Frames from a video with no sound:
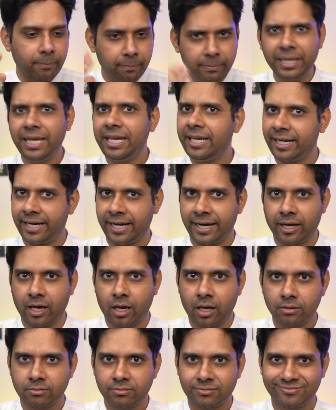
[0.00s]
be in
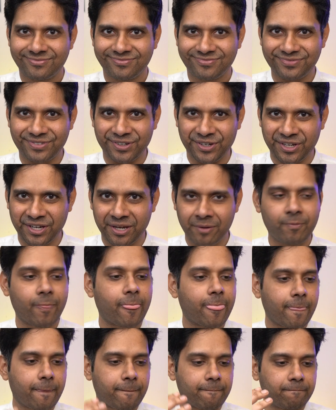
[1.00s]
India, okay?
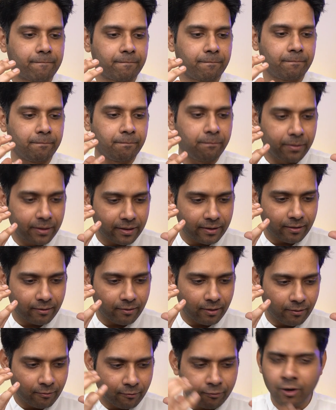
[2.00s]

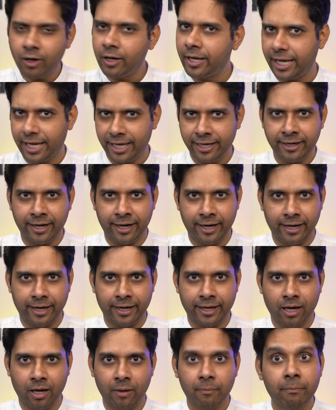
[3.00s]
Work in
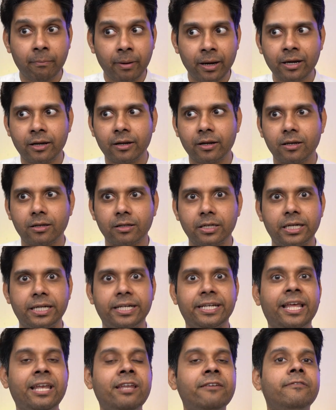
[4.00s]
India,
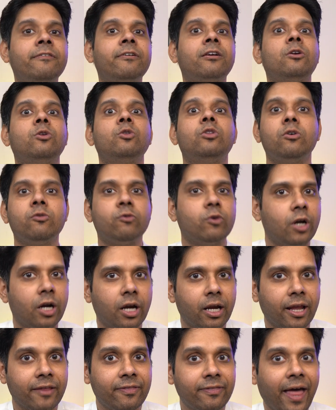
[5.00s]
but deliver to the
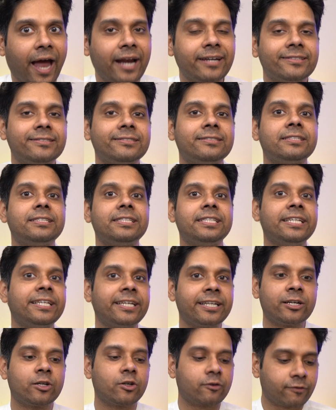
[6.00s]
world. And that is the
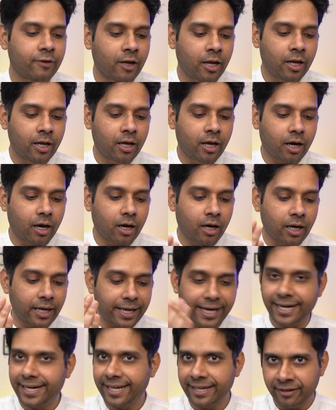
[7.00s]
secret of uh,
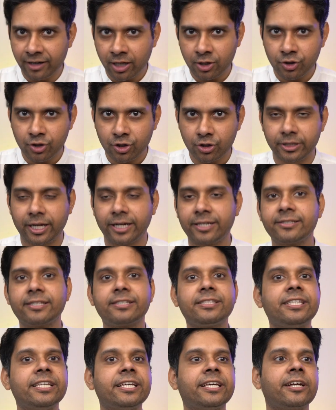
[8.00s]
getting rich. That is the
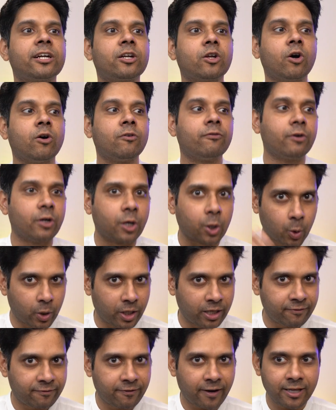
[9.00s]
secret of
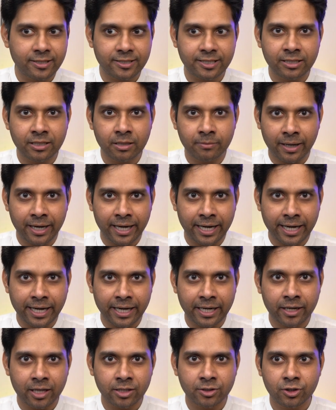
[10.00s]
growing fast in the biotech
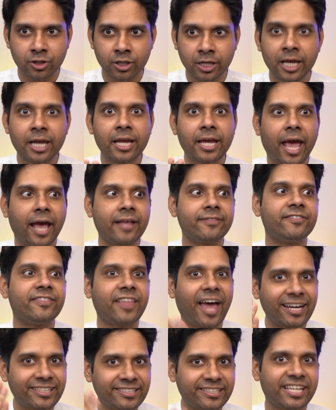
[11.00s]
industry. And
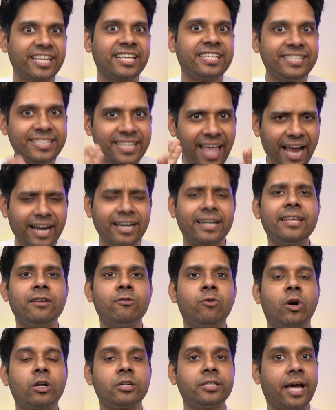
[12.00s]
that's exactly
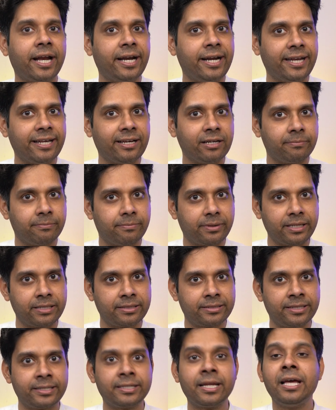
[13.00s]
what the I T
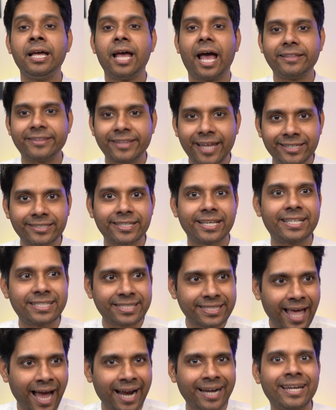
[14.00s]
companies did. And that's
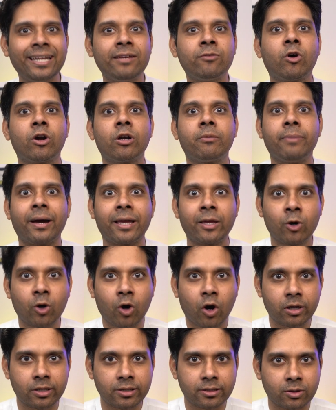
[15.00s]
exactly what
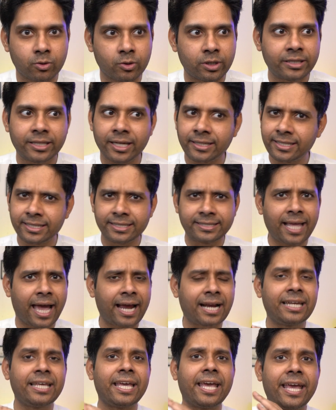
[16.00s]
Biocon is doing. That's
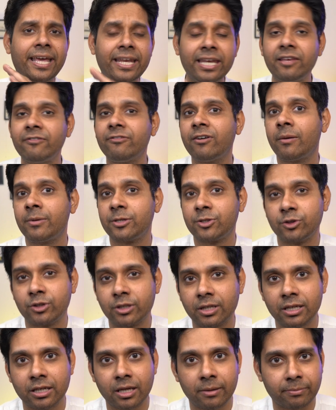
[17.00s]
exactly any
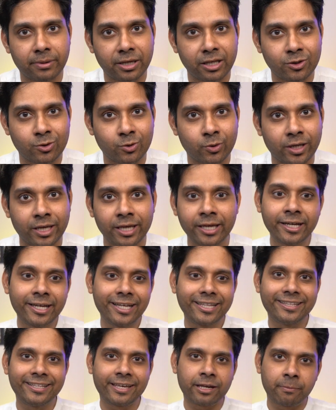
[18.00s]
pharmaceutical company is doing.
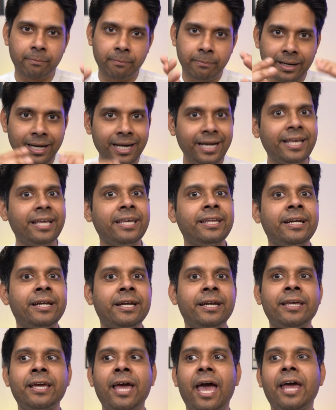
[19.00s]
They're building in
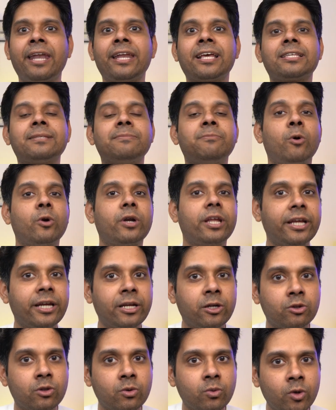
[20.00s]
India and exporting
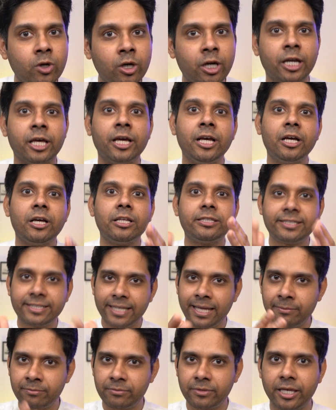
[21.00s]
it to the world.
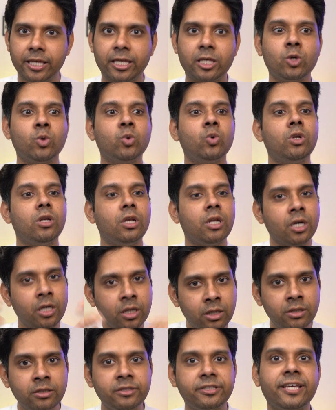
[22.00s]
Same thing. You
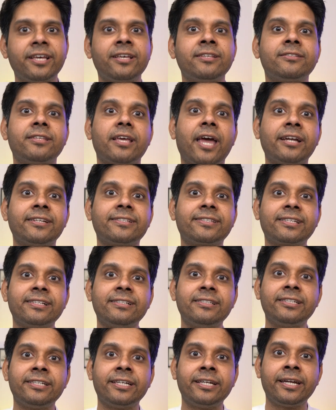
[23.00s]
learn things and
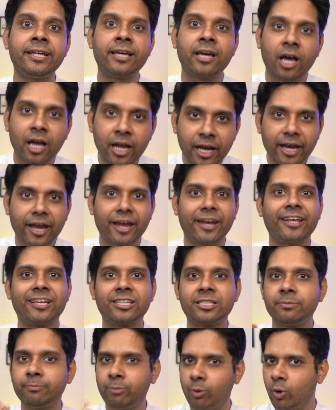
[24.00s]
skills in India and
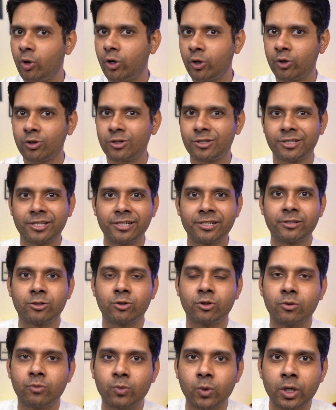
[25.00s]
export your skills
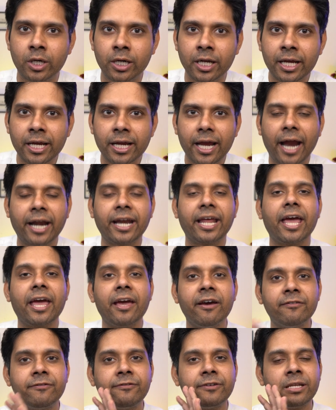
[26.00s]
to the world. And
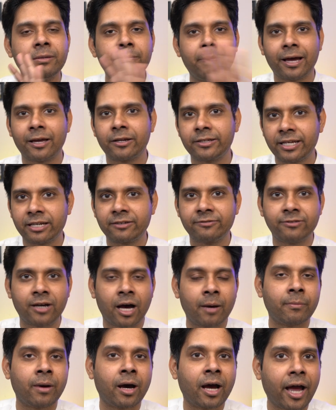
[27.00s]
every biotech,
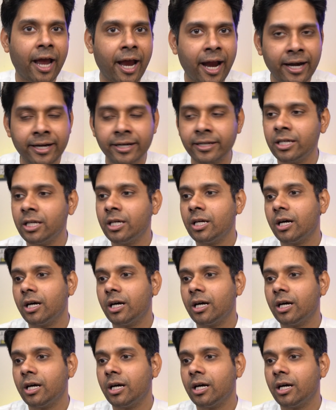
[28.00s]
pharma and